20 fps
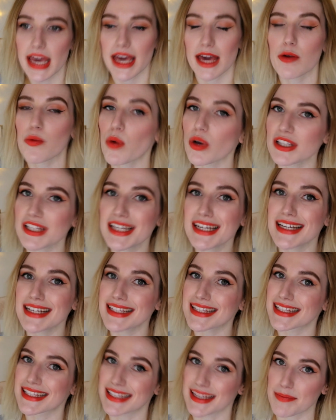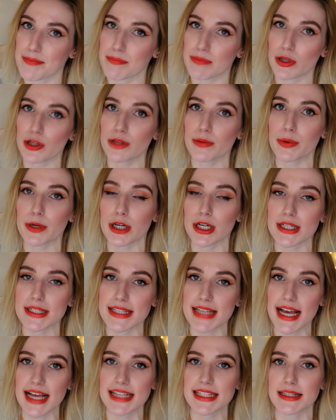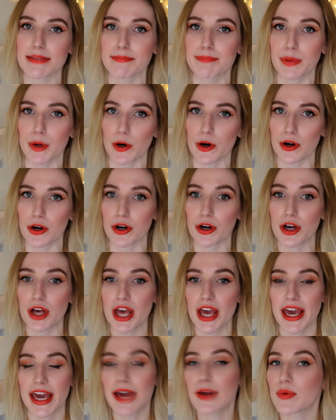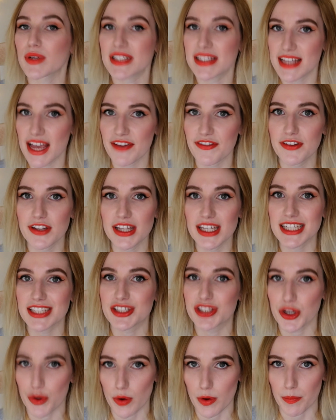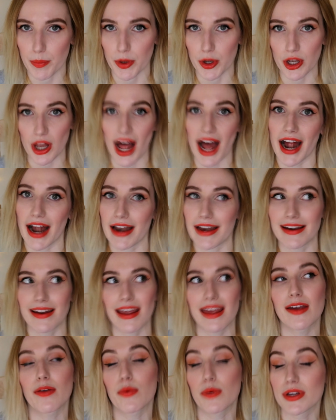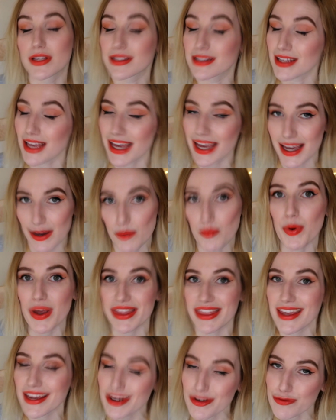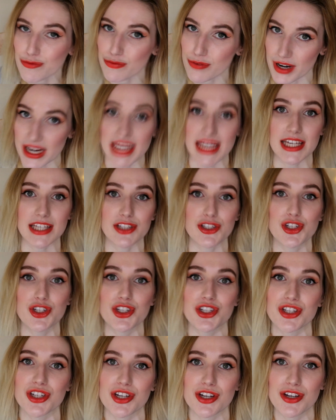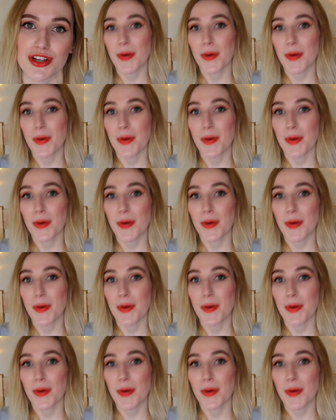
it wasn't a simple process, but it was definitely doable and it was within reach.